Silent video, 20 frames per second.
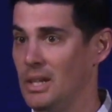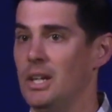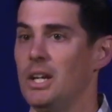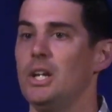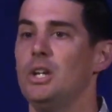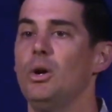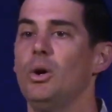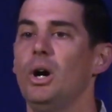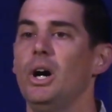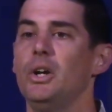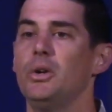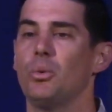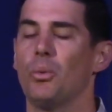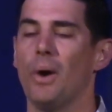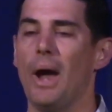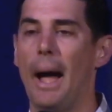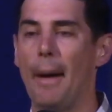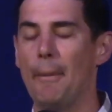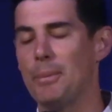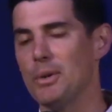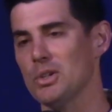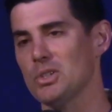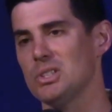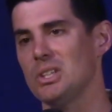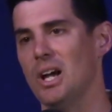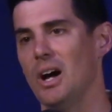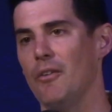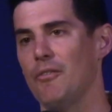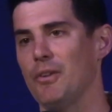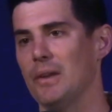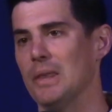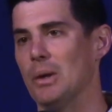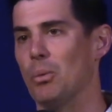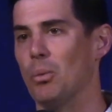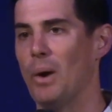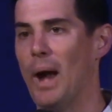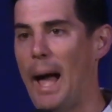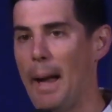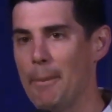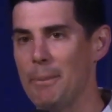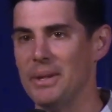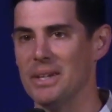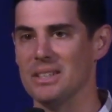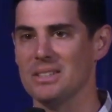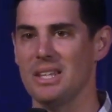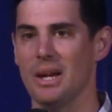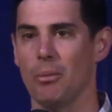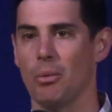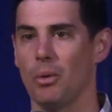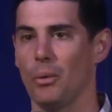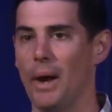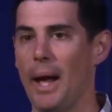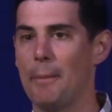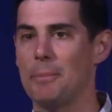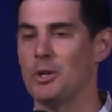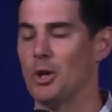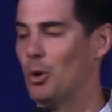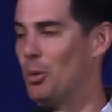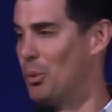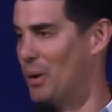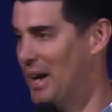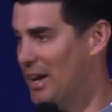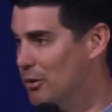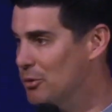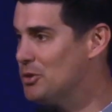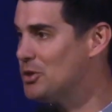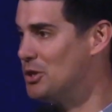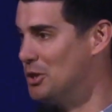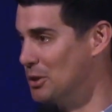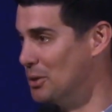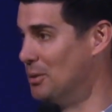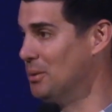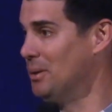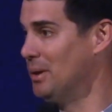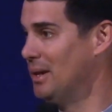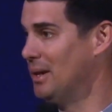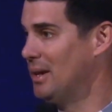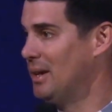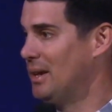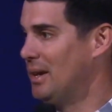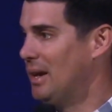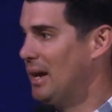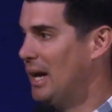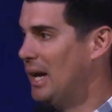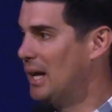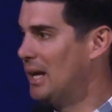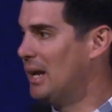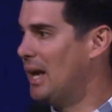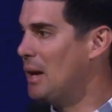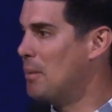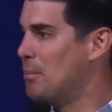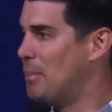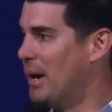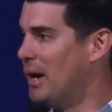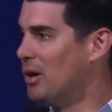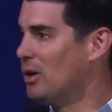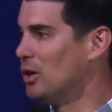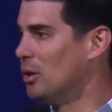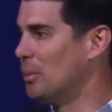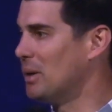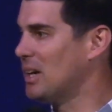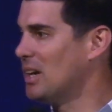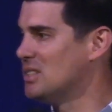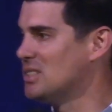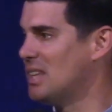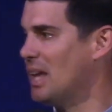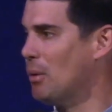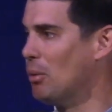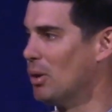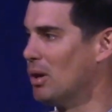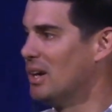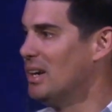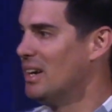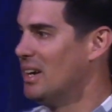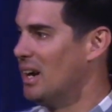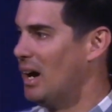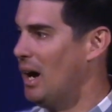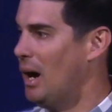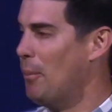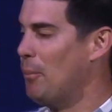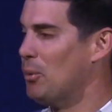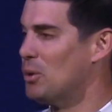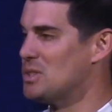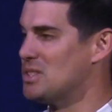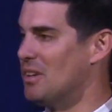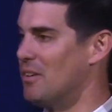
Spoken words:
You don't unwrap yourself from the wrappings that were wrapped around you in a burial, because they were upwards